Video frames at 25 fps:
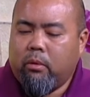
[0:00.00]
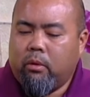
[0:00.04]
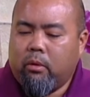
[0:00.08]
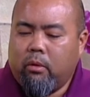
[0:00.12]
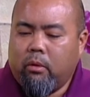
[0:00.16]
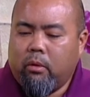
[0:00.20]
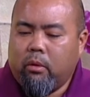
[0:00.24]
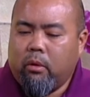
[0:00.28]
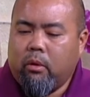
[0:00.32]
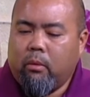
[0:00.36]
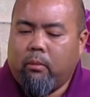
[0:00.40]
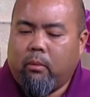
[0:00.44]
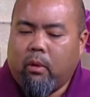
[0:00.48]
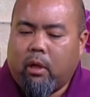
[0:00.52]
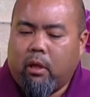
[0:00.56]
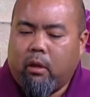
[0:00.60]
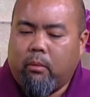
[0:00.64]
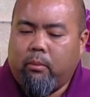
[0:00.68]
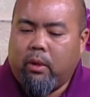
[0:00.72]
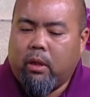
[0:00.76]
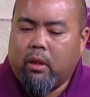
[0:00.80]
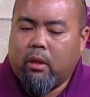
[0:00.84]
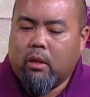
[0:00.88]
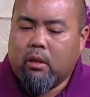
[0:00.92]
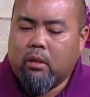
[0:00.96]
to learn about it,
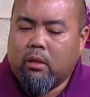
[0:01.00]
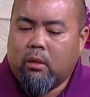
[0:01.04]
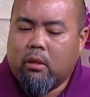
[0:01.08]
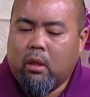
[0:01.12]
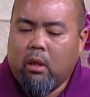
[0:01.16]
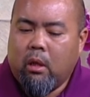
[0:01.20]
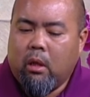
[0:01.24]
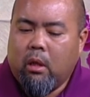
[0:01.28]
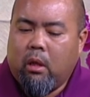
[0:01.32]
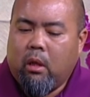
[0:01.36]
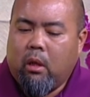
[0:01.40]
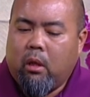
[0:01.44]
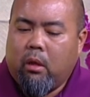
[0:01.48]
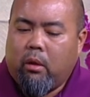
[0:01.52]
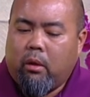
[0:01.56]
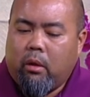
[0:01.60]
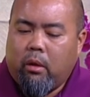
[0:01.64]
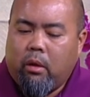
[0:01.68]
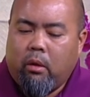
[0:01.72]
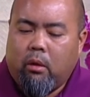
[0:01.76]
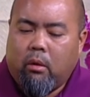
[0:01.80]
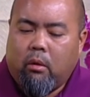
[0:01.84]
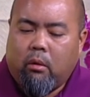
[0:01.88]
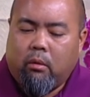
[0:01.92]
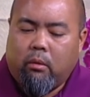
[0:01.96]
because, you
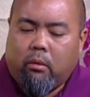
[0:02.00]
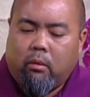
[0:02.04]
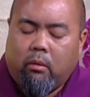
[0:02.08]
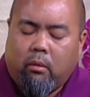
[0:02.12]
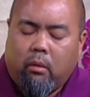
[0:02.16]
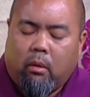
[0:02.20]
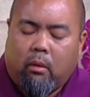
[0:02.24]
know,